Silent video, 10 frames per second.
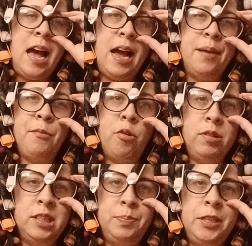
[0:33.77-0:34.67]
I'm
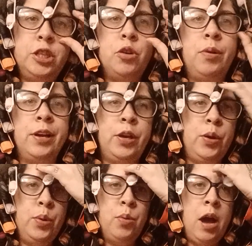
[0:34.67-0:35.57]
going to be showing
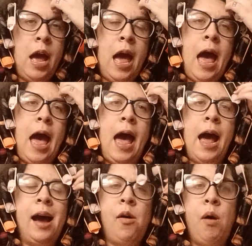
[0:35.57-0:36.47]
you
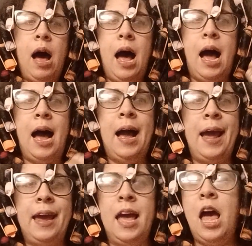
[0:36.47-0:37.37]
how
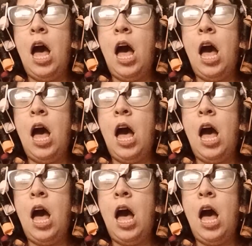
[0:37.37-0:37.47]
I